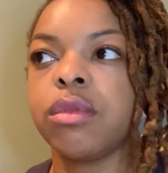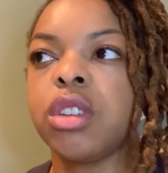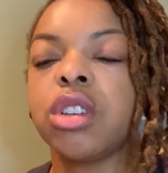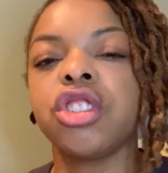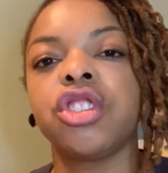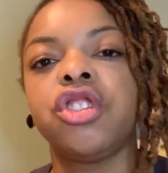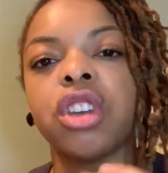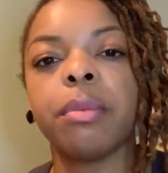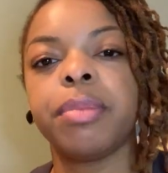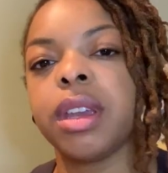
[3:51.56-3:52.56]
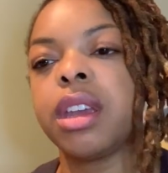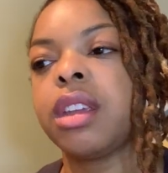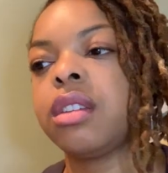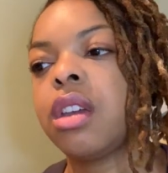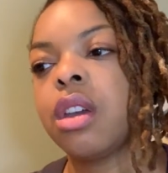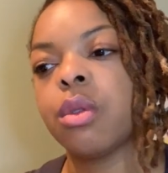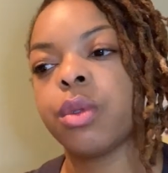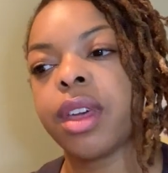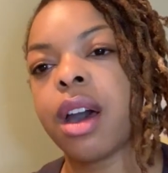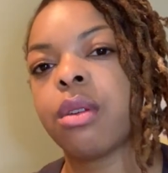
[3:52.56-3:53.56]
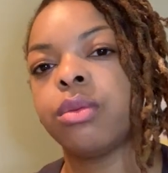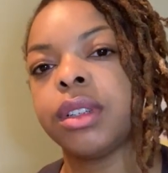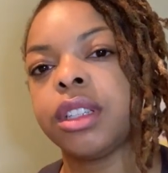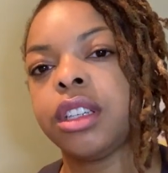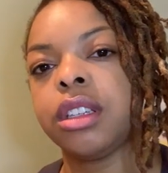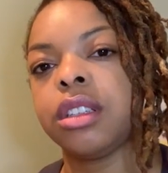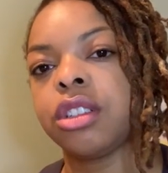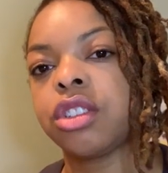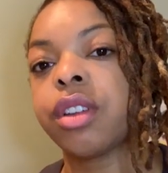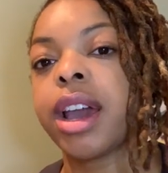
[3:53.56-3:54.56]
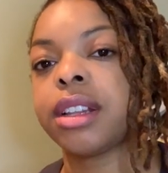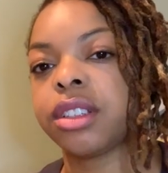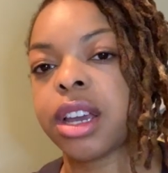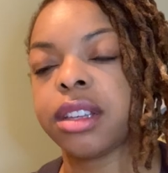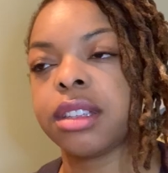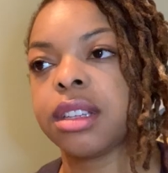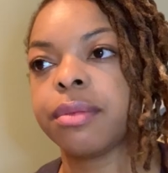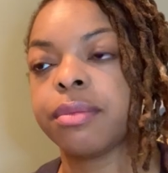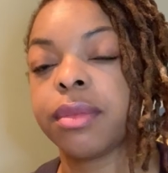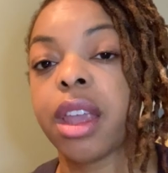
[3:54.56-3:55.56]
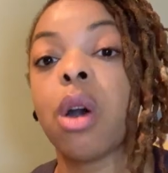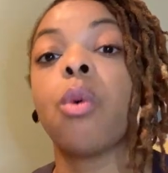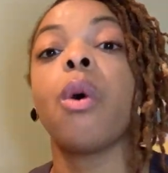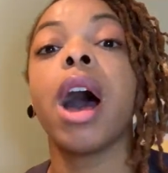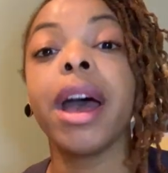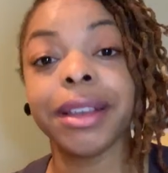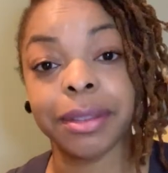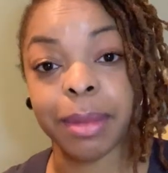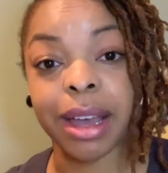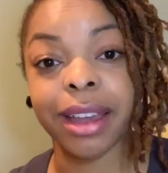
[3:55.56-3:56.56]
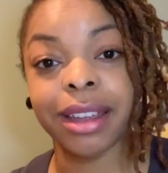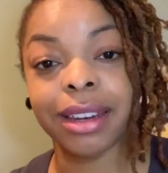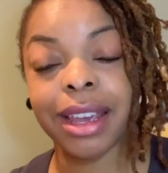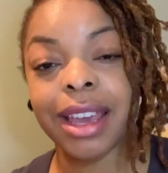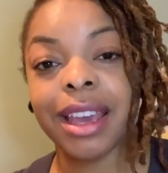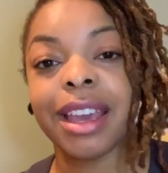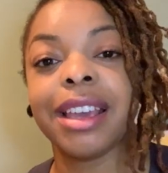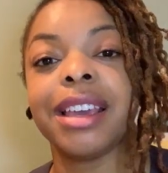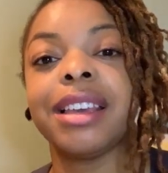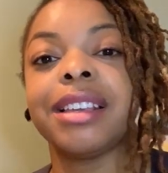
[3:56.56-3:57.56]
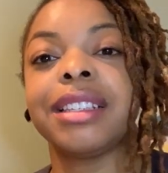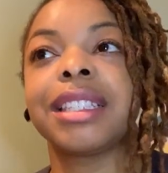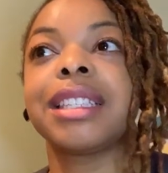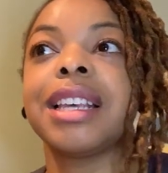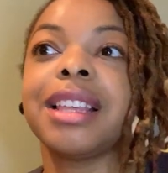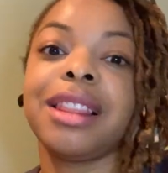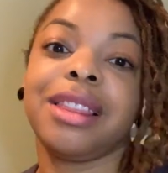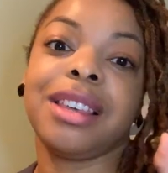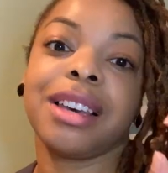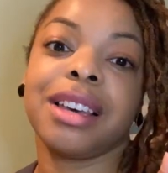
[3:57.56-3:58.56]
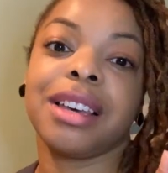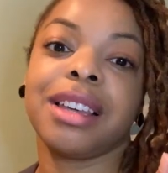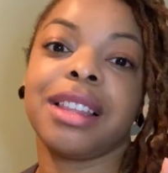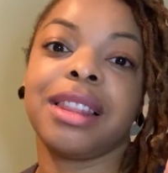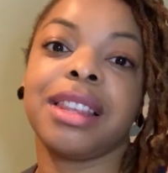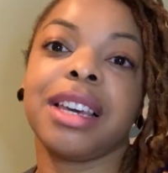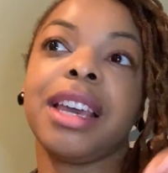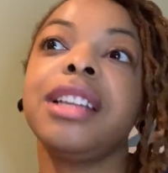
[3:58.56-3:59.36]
just jump in without really strategizing. Now, wise mind is the